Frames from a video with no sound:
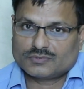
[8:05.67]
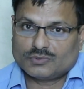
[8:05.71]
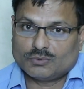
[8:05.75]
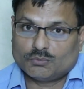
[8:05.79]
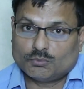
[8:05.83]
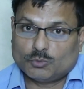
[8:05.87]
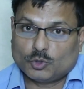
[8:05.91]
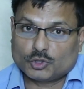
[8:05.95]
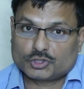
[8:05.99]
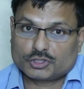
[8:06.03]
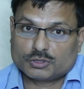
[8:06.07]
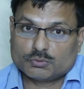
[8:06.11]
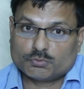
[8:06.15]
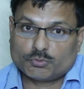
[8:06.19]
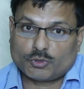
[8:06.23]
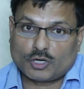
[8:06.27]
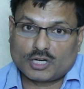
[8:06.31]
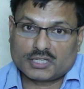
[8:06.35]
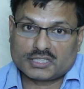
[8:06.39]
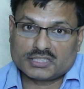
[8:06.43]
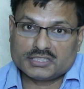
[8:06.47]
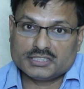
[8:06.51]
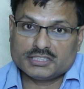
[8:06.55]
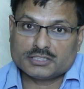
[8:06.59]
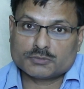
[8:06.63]
Most
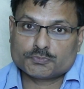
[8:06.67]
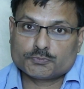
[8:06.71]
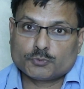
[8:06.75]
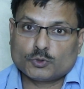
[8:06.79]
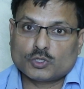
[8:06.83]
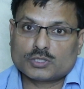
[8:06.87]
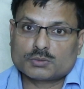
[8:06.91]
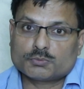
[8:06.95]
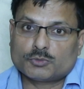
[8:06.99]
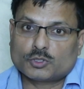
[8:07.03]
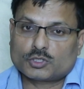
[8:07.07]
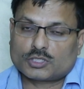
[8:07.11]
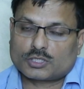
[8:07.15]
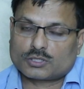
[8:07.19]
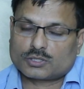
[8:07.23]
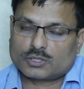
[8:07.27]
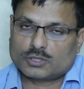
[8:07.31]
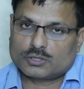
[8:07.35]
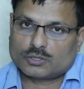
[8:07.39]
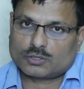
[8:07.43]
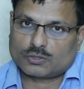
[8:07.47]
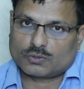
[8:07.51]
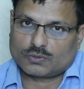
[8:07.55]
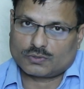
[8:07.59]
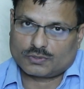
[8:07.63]
important is poor motor
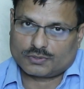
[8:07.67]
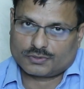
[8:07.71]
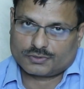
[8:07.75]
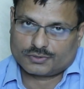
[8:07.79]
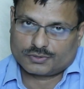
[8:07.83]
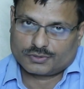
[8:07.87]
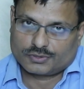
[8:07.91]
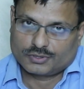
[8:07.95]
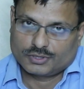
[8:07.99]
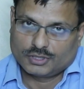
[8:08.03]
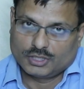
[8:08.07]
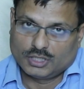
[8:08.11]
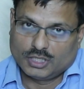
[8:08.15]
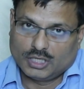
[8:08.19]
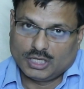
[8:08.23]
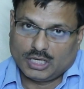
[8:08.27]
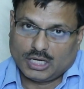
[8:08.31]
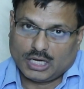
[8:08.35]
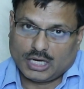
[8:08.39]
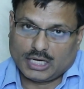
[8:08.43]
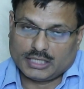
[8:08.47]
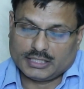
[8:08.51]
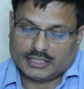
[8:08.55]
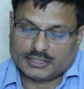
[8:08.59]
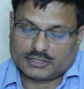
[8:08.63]
control,
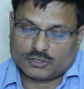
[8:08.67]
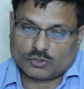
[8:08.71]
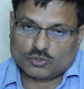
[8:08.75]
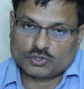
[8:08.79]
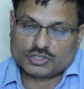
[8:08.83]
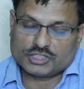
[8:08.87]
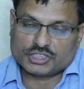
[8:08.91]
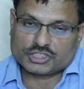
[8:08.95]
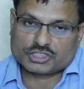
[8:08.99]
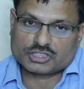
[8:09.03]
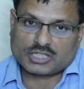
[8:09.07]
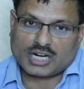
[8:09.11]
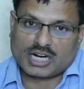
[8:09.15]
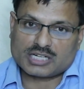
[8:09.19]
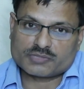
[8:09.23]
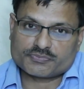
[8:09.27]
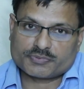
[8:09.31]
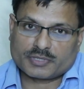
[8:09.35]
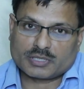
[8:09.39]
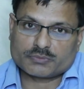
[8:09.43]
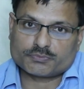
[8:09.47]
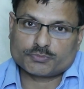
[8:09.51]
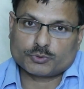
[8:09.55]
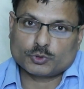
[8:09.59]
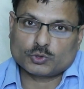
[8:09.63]
and etiology start
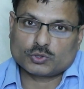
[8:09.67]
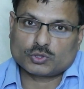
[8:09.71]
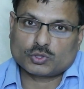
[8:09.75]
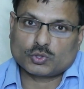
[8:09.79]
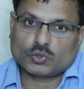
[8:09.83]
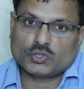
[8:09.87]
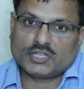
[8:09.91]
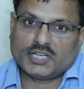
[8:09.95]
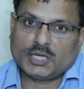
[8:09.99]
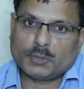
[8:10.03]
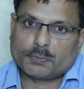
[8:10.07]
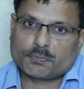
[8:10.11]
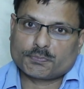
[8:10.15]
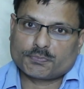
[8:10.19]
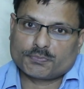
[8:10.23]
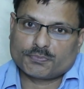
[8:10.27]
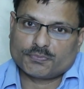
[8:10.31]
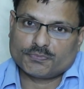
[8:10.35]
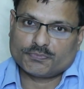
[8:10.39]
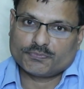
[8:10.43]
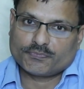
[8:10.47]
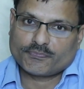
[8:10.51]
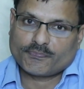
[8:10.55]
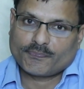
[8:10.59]
from foot to hip,